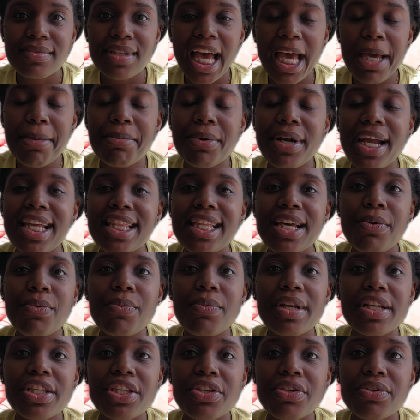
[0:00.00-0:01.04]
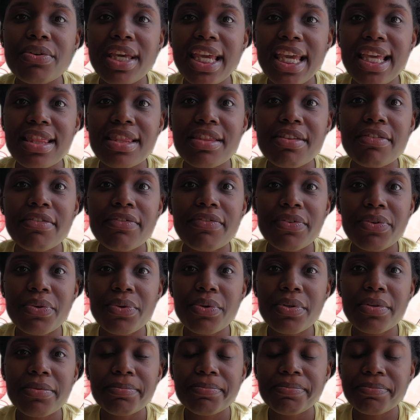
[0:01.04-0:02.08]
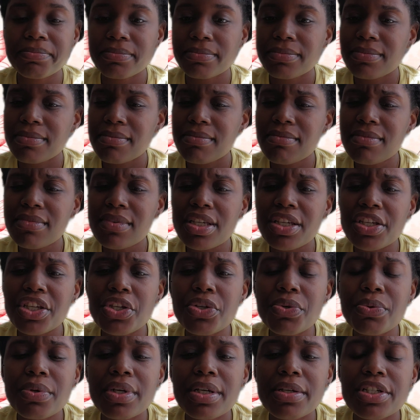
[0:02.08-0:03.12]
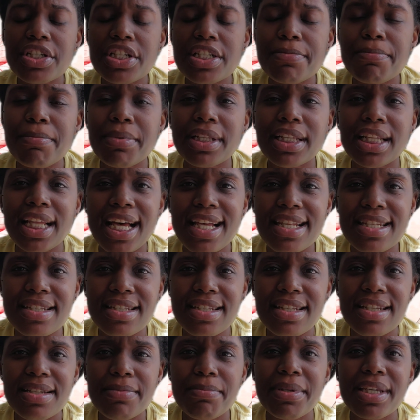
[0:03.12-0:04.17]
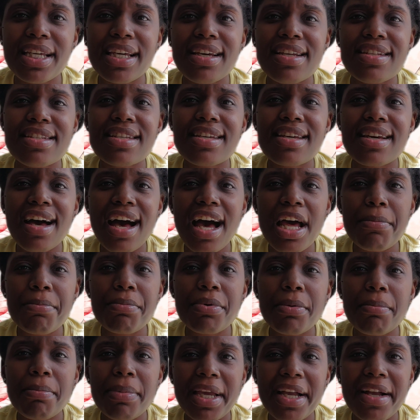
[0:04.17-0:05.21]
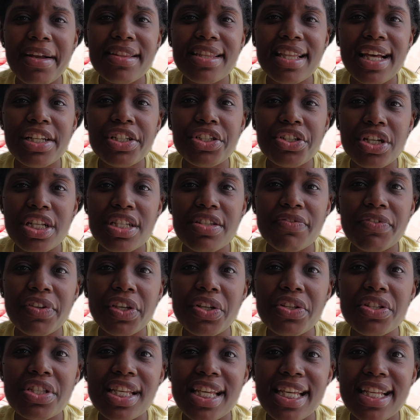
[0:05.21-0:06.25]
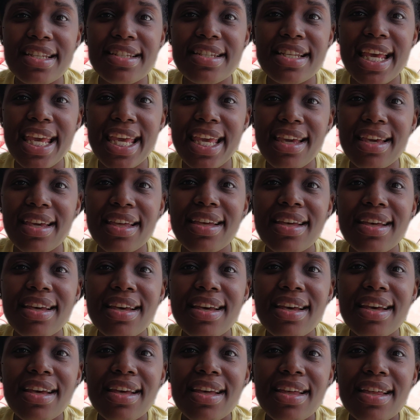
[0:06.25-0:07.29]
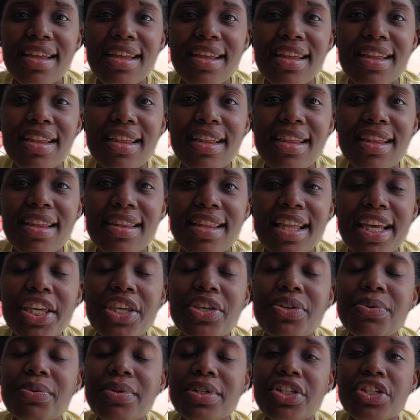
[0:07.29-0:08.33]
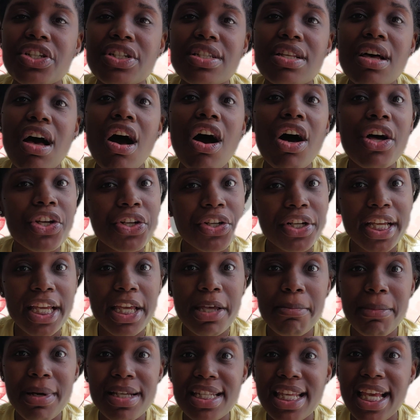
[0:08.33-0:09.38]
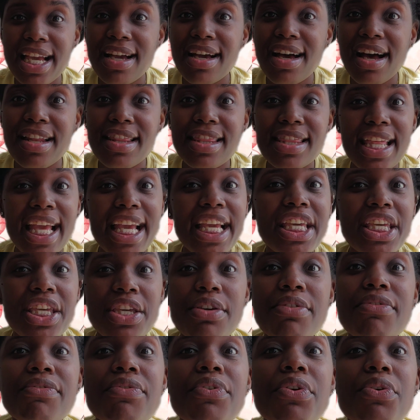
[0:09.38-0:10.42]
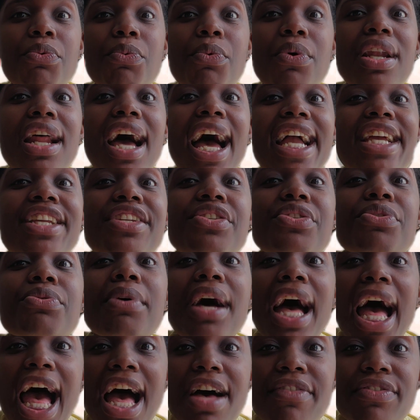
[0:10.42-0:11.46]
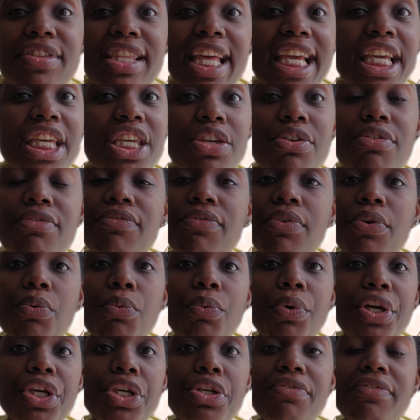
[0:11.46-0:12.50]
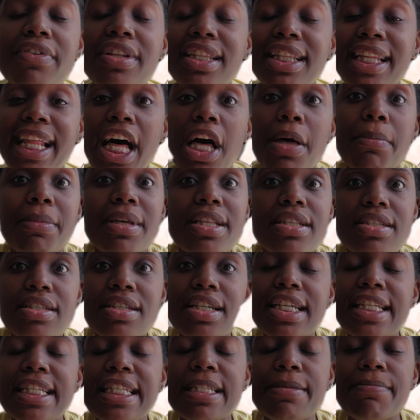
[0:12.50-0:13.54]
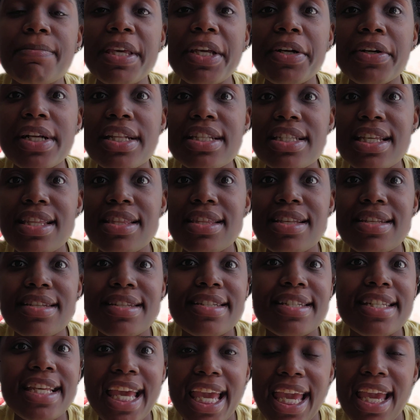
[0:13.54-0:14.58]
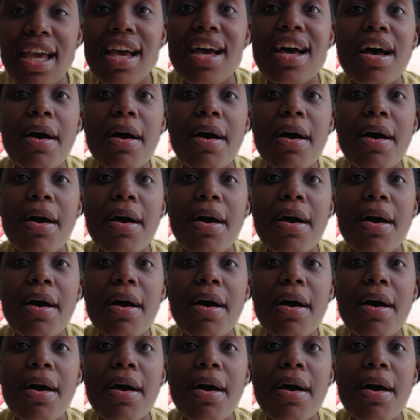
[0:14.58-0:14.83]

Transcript: I pray that when you eat the food, you would just bless it because God prepared that just for you to intake. That you would just honor him by saying, God, thank you for what I do have. Thank you for what you've allowed me to experience in this day